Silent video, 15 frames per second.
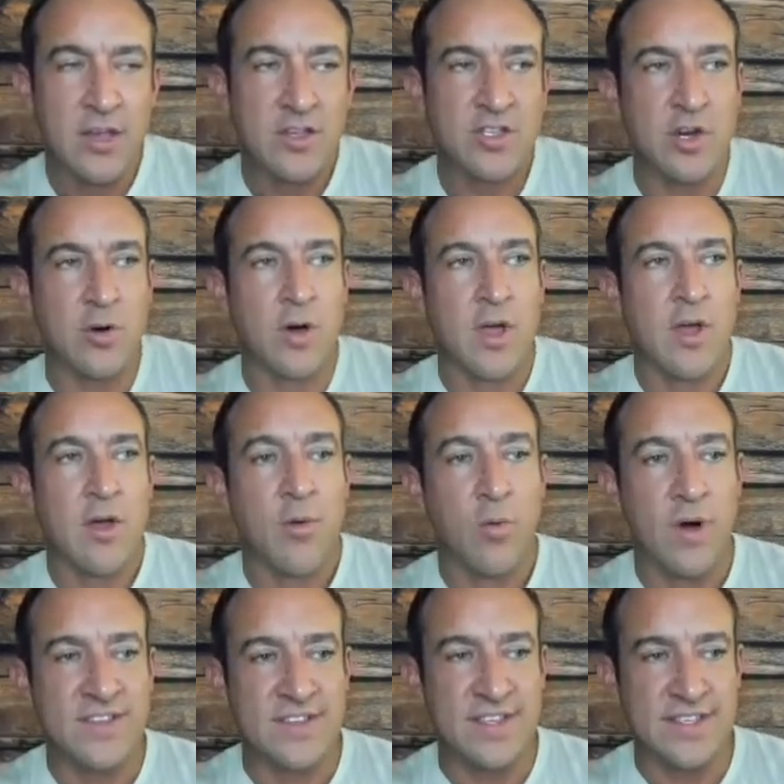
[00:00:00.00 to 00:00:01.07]
So
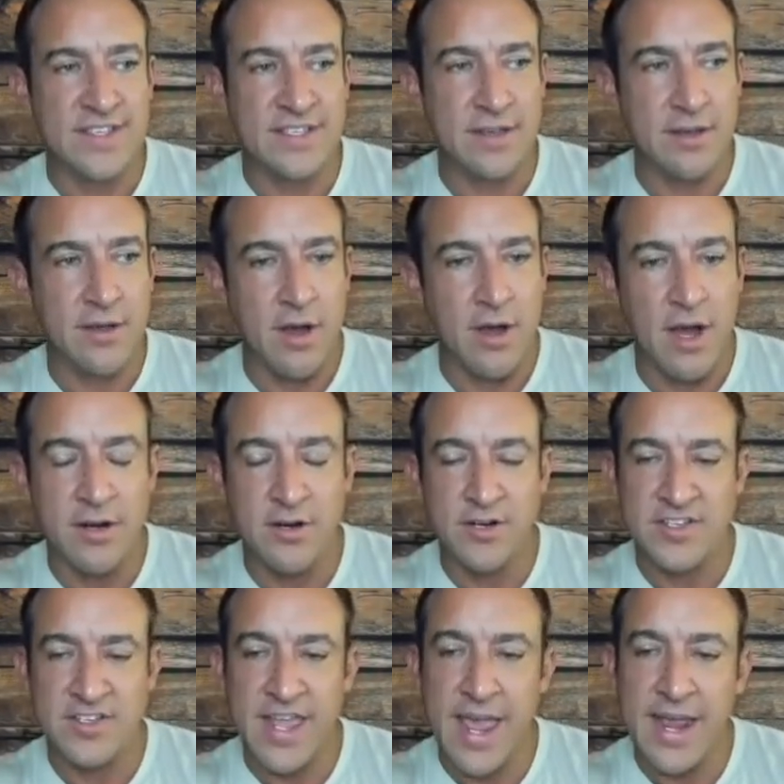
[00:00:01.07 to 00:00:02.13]
what's this
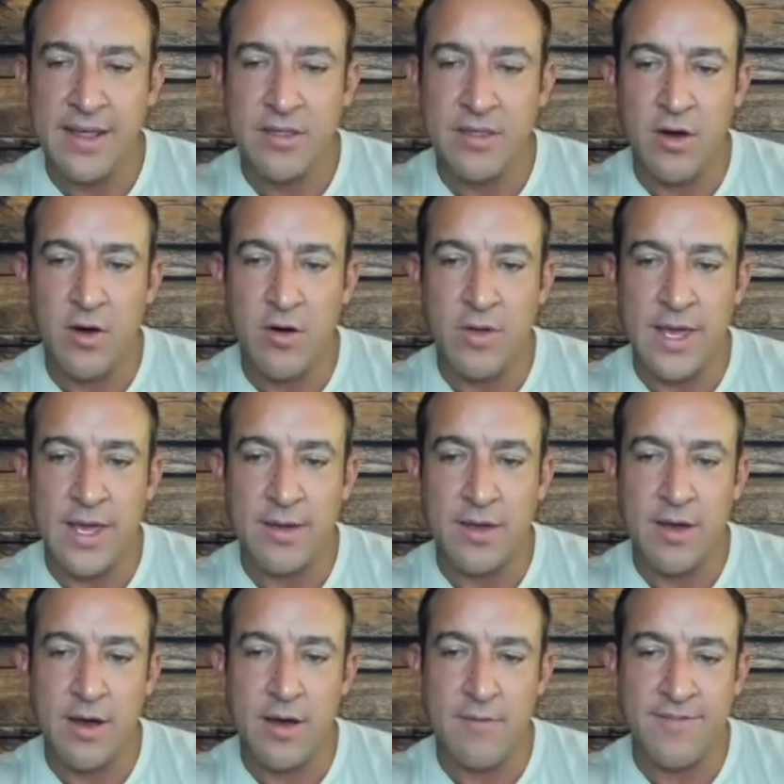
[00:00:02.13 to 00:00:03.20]
understanding though, like
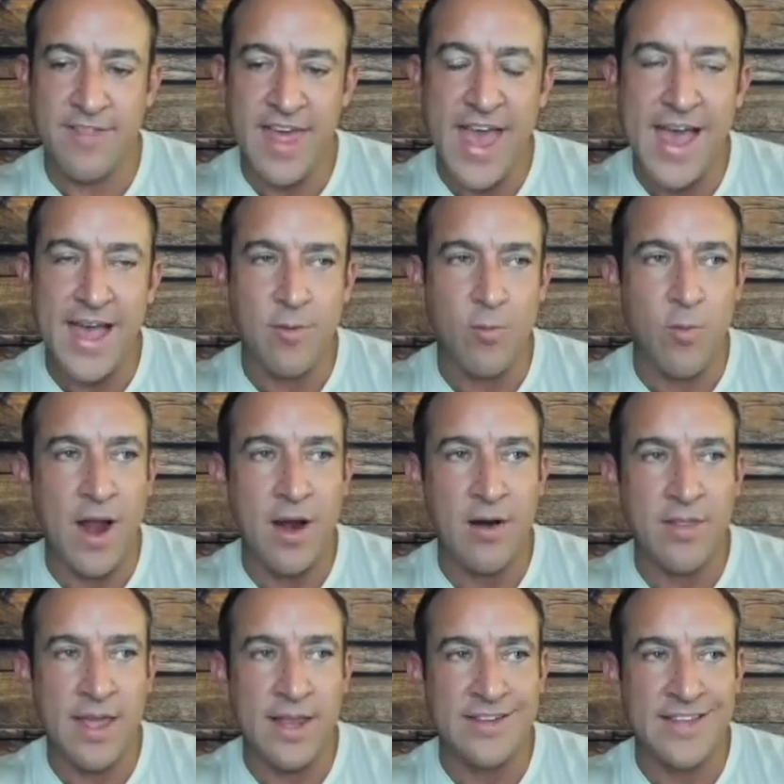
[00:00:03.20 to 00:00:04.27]
of that? Why are
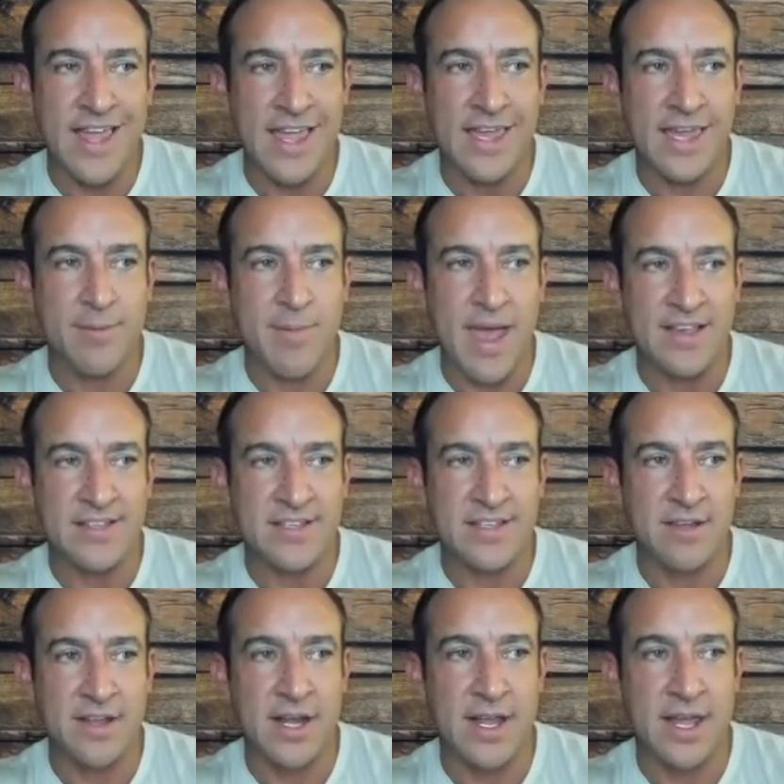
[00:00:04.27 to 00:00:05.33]
they taking
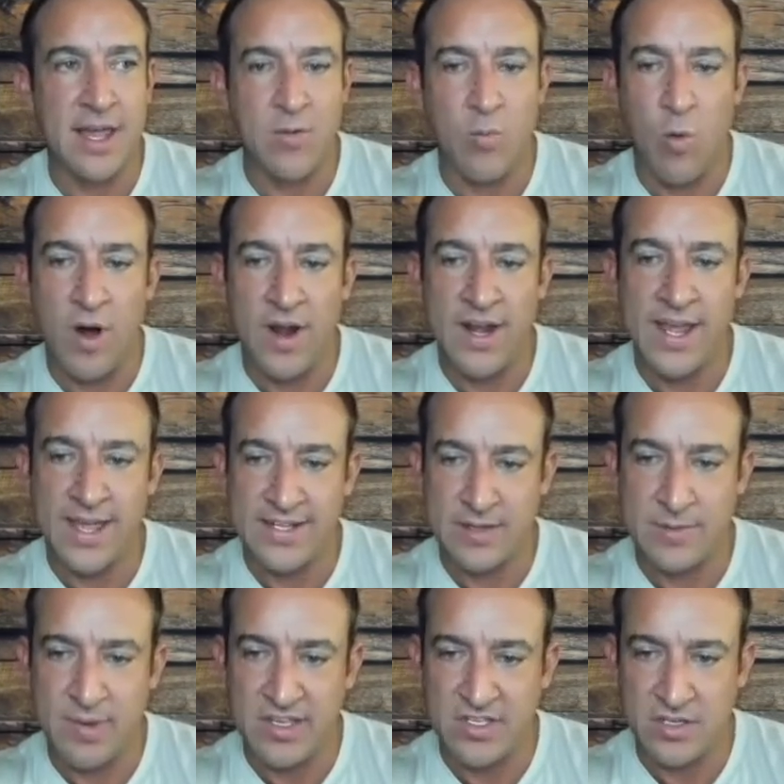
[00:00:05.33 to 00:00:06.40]
masculinity and wanting it
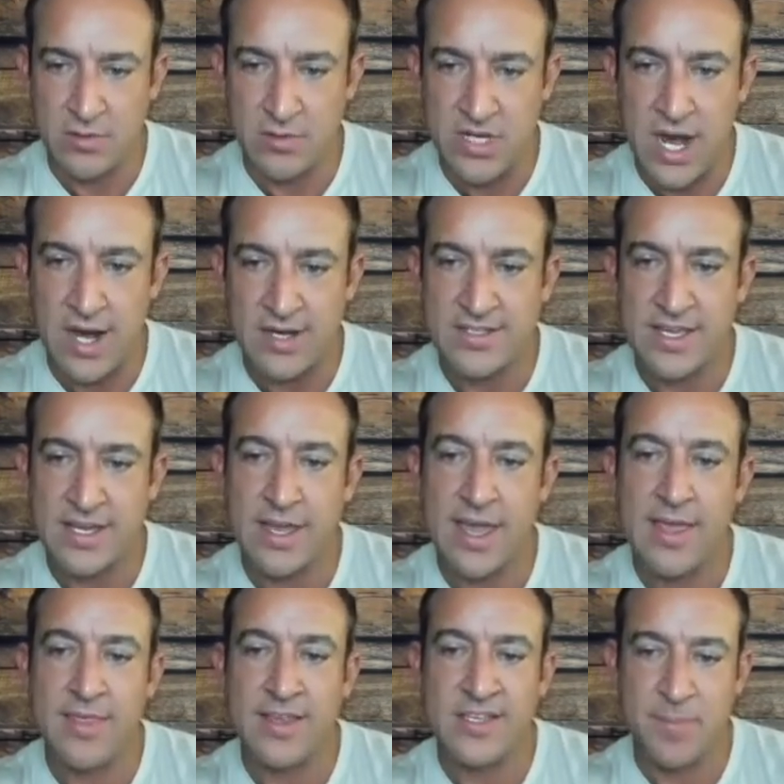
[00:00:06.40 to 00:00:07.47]
to be so toxic,
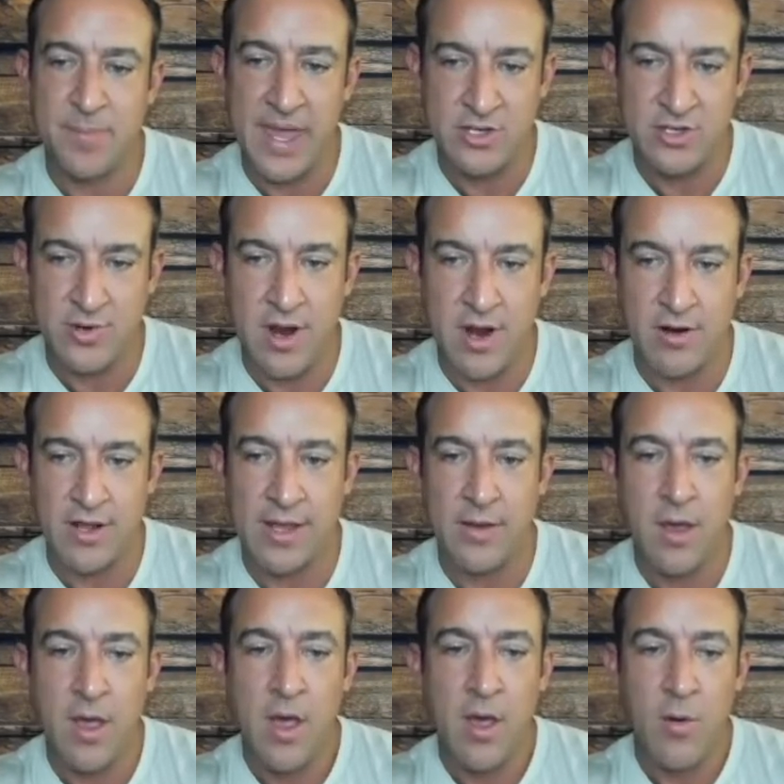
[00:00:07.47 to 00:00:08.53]
and this patriarchy
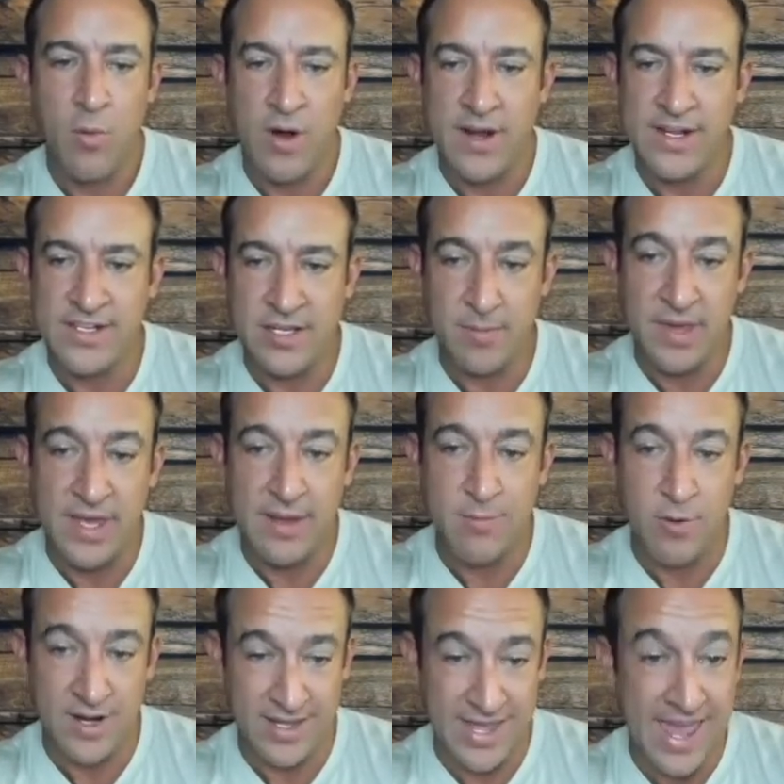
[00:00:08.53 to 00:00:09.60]
wanting to be
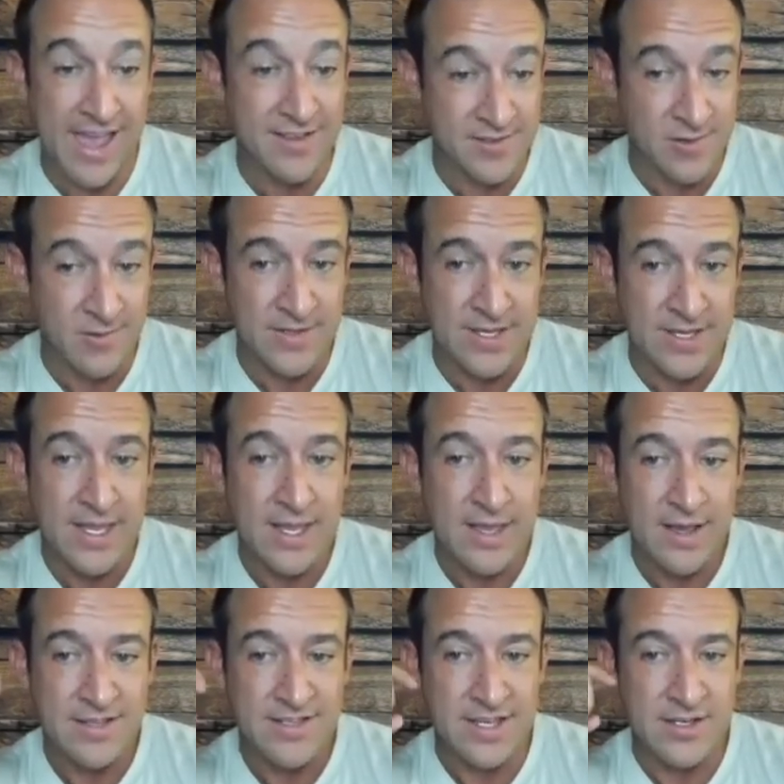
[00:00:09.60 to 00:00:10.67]
canceled
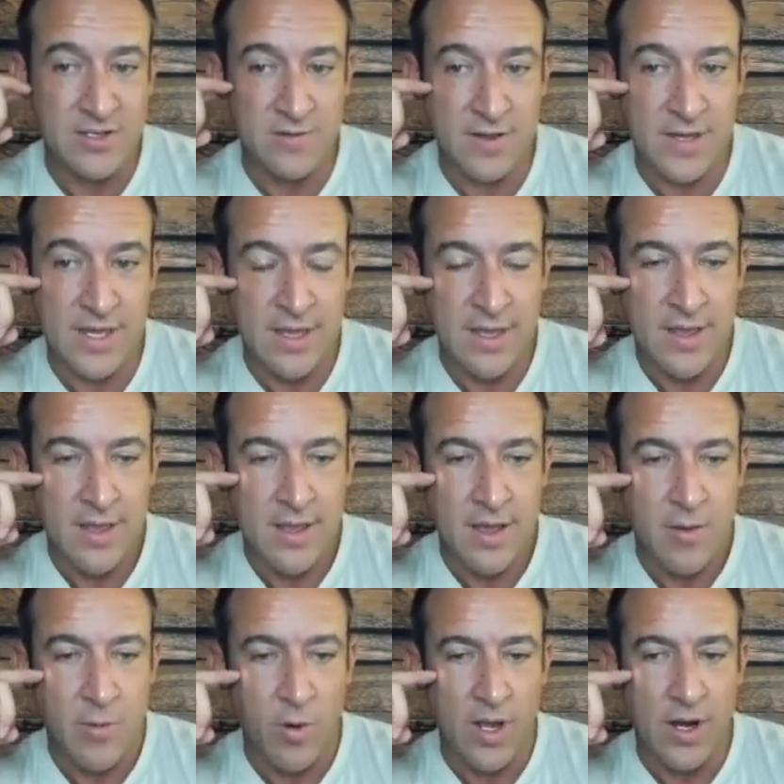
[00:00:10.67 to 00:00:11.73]
essentially?
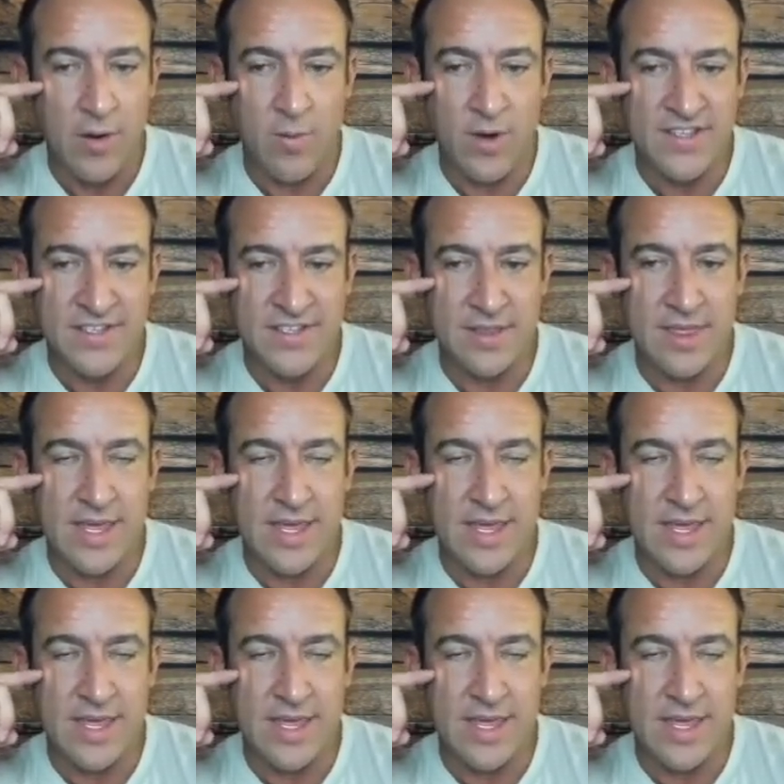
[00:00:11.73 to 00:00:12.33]
What does